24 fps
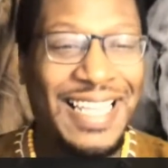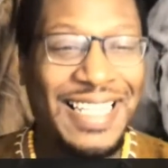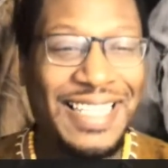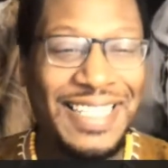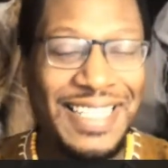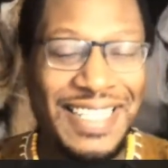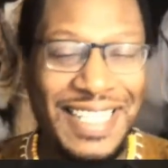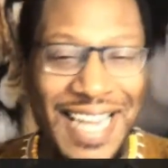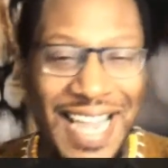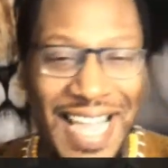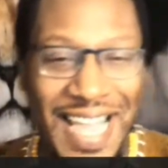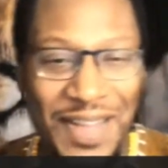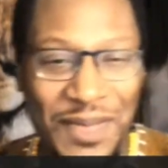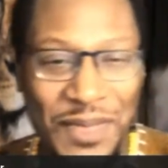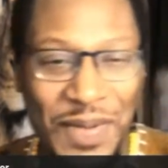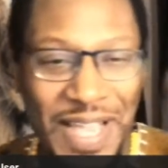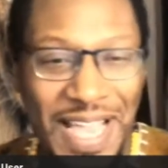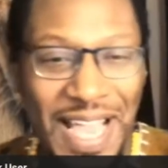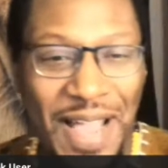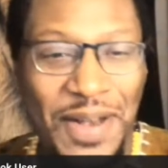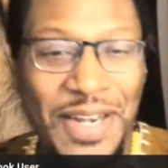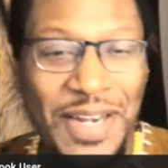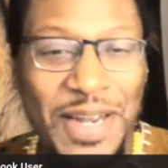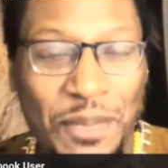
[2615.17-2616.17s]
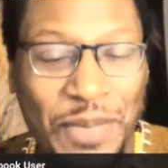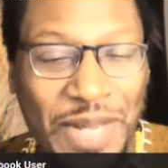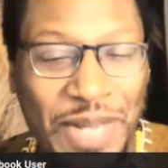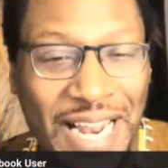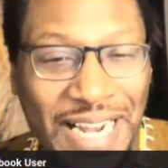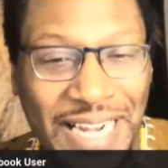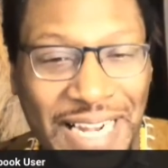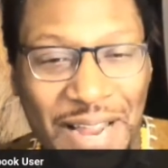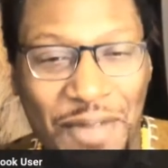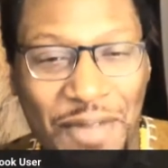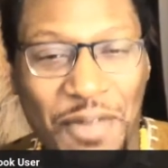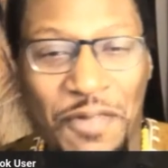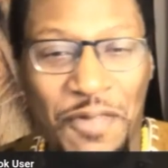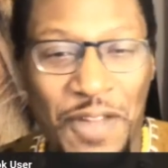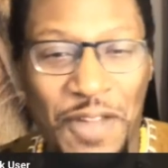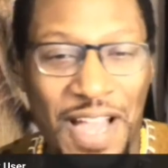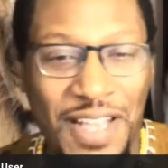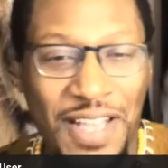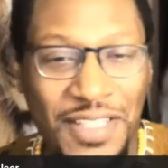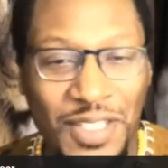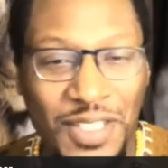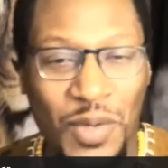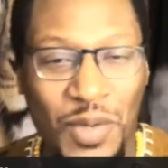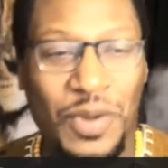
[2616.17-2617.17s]
Look at that, man. But I never
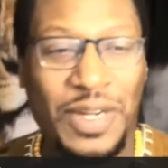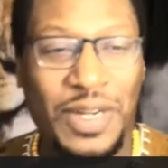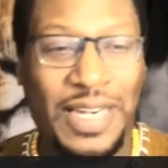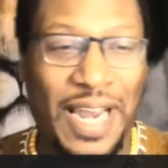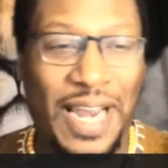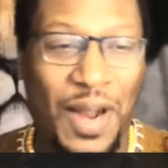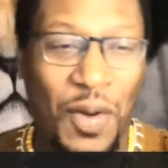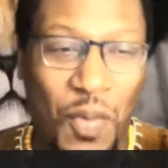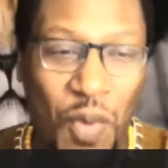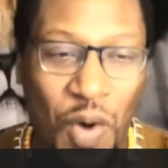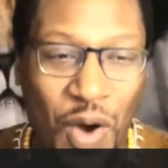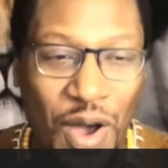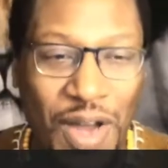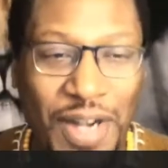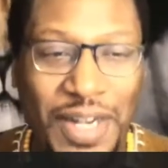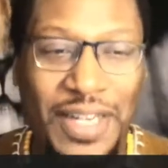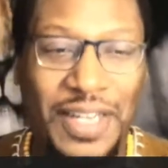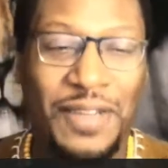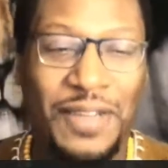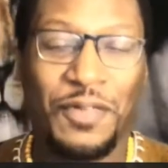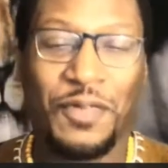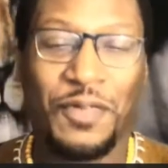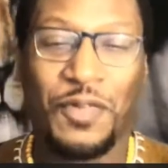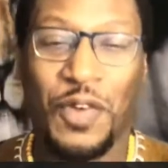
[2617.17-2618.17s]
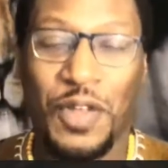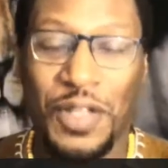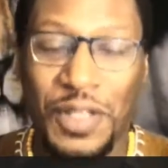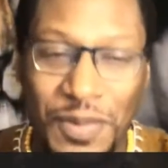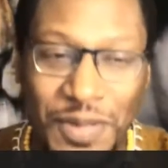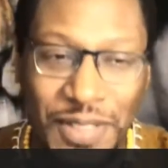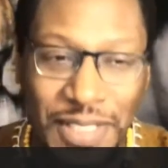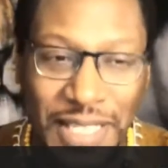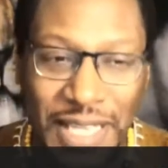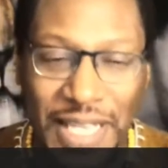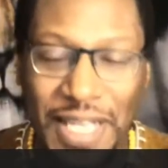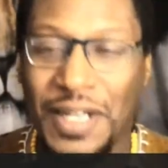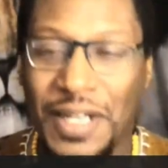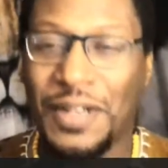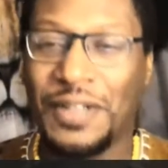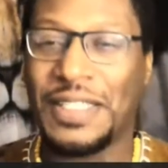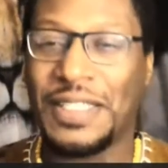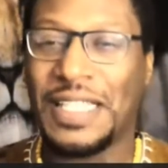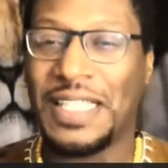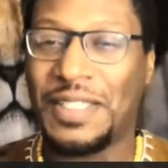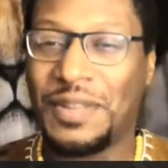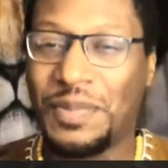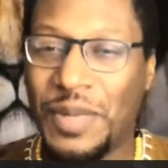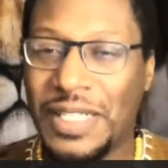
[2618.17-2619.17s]
found someone that wanted it for
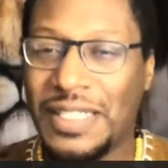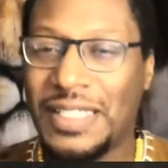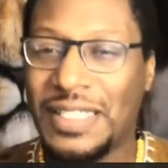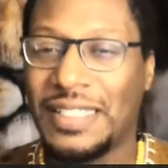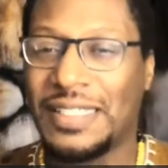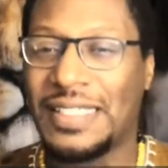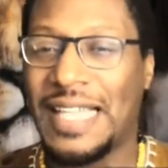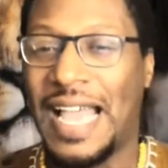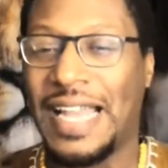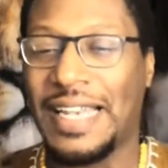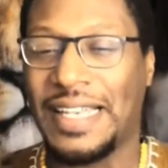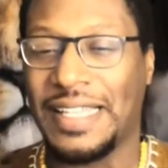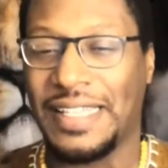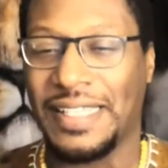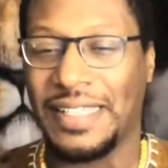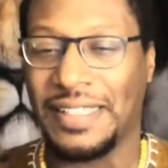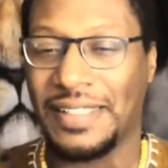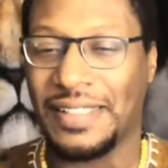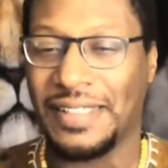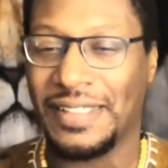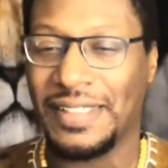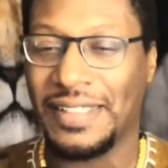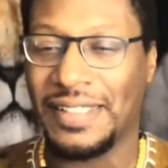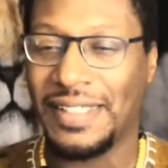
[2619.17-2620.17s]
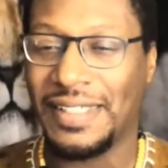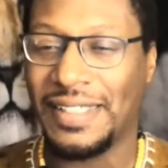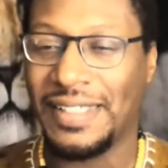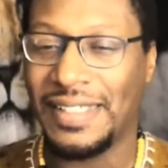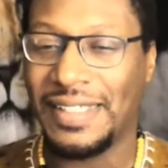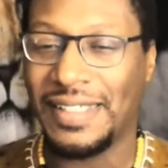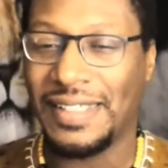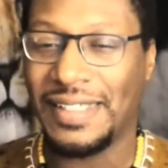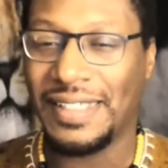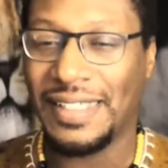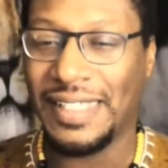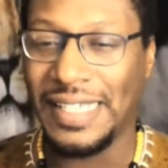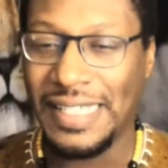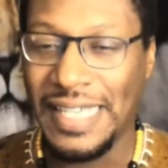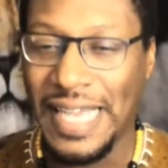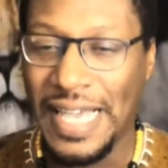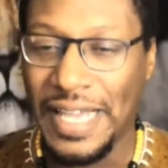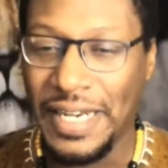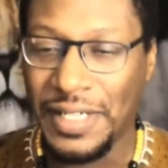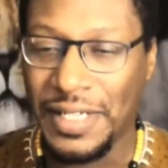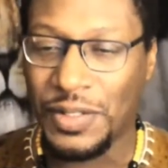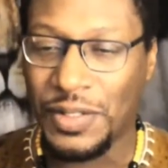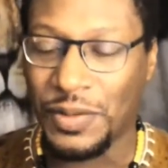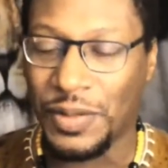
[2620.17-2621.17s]
themselves as much as I did. Isn't
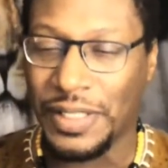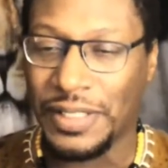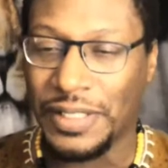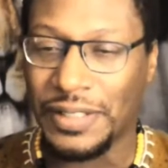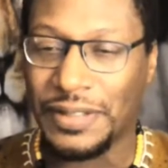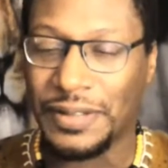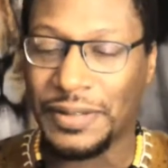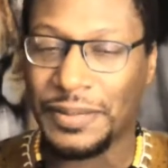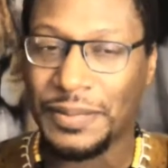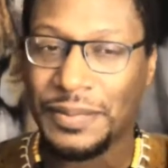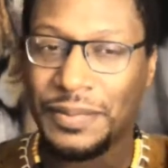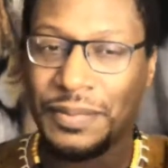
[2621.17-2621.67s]
that interesting?